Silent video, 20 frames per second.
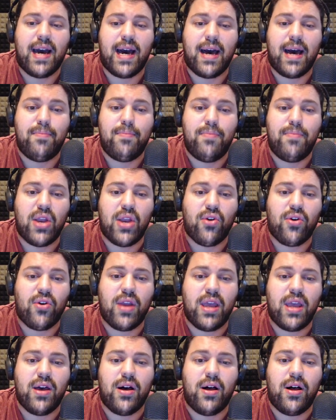
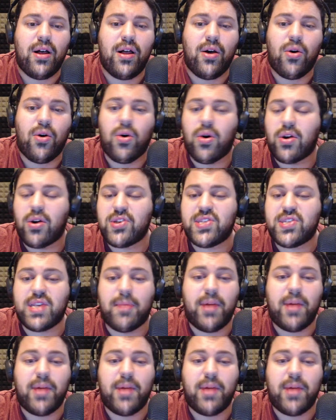Muriel or some